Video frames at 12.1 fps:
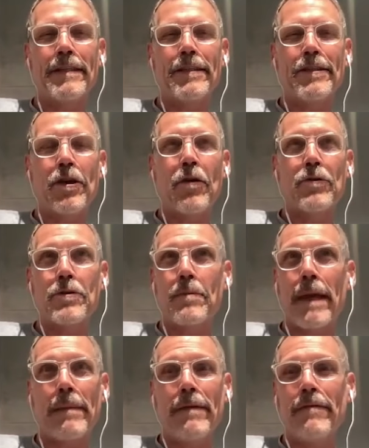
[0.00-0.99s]
shows, and
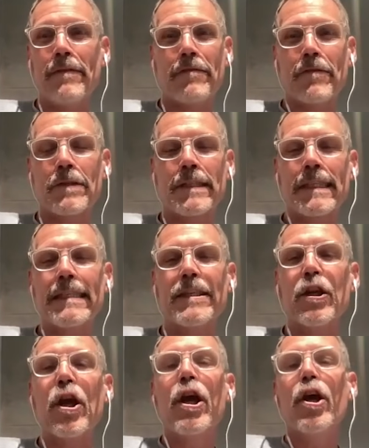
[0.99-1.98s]
maybe even the first
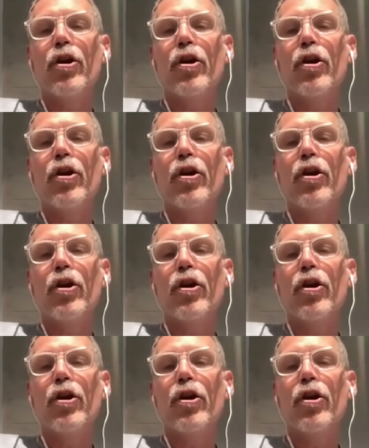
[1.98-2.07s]
season,